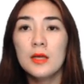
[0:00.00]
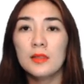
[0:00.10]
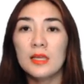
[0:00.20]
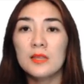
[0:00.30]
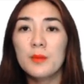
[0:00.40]

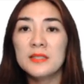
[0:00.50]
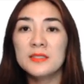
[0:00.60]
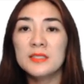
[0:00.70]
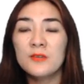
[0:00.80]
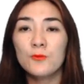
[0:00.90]
that by
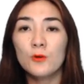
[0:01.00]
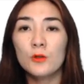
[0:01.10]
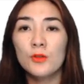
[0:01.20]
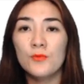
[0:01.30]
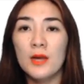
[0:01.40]

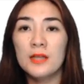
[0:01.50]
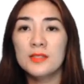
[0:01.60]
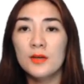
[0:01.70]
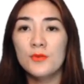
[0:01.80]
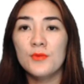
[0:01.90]
default runs
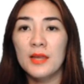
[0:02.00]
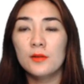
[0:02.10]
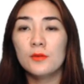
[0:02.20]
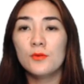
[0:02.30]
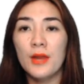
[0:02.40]
a
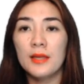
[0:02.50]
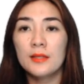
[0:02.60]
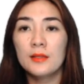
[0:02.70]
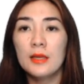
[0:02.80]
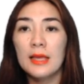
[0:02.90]
Gradle
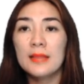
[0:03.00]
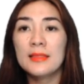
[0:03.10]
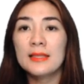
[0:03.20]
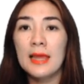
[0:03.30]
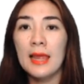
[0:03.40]
grade and
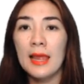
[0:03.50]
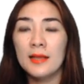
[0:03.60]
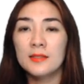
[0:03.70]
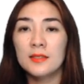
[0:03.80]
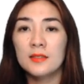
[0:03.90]
then
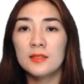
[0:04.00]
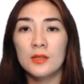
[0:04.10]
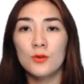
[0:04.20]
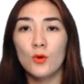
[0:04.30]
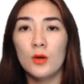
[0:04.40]
exits the
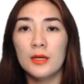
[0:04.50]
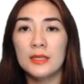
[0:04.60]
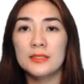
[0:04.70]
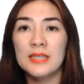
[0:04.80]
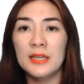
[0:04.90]
Docker
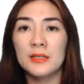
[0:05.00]
container.